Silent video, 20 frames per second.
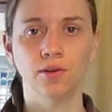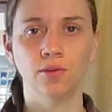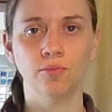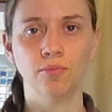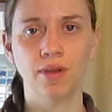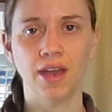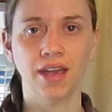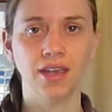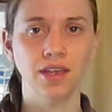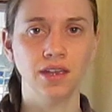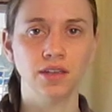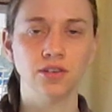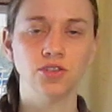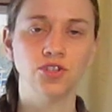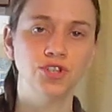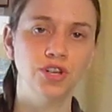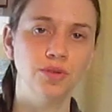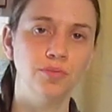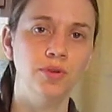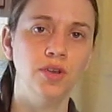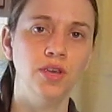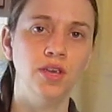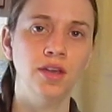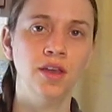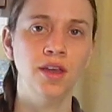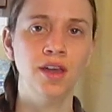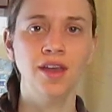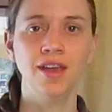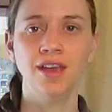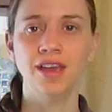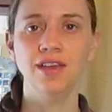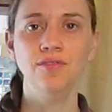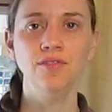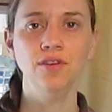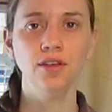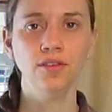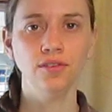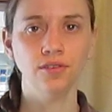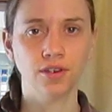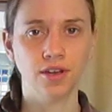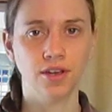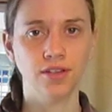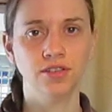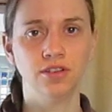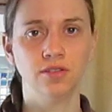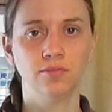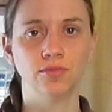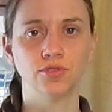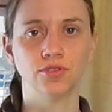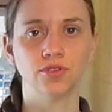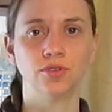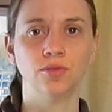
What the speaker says: packing and shipping, even other customers